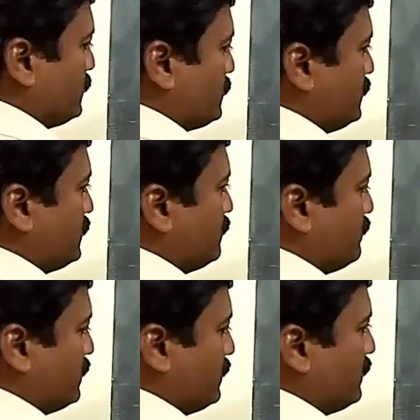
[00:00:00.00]
This is nothing
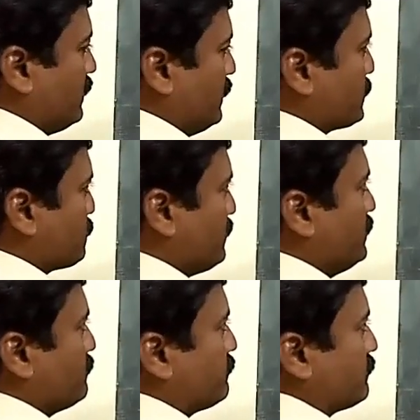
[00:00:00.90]
but
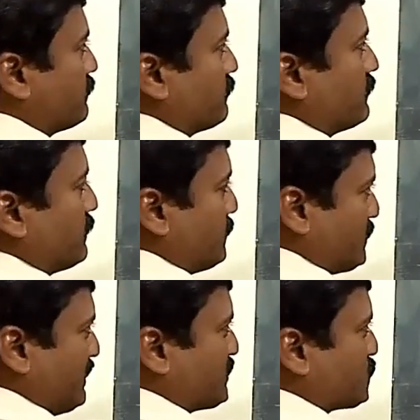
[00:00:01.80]
x1,
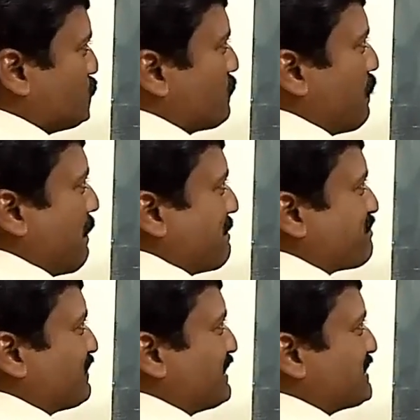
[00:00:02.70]
x2,
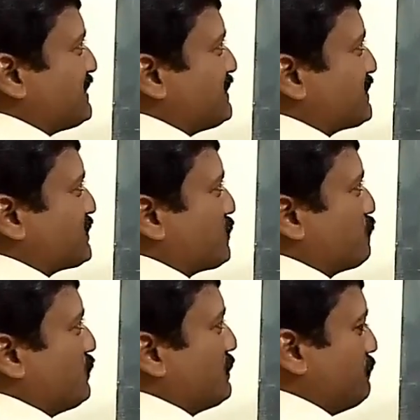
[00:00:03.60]
that is the distance of
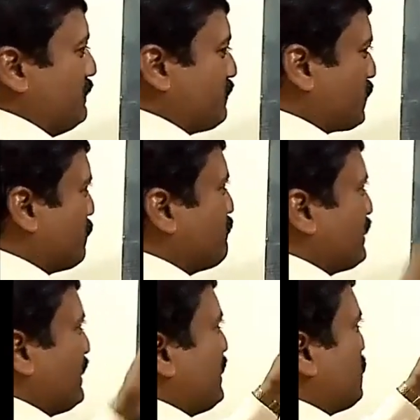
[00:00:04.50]
point B from
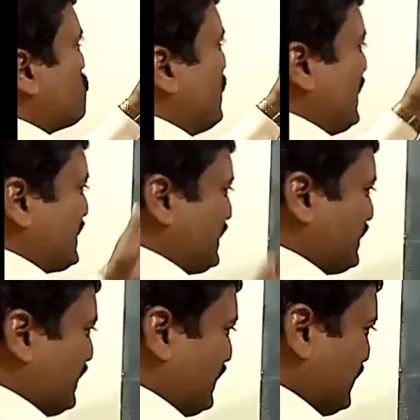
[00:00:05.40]
y-axis,
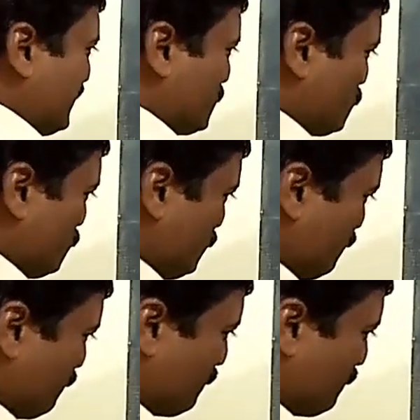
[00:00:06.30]
that is x2.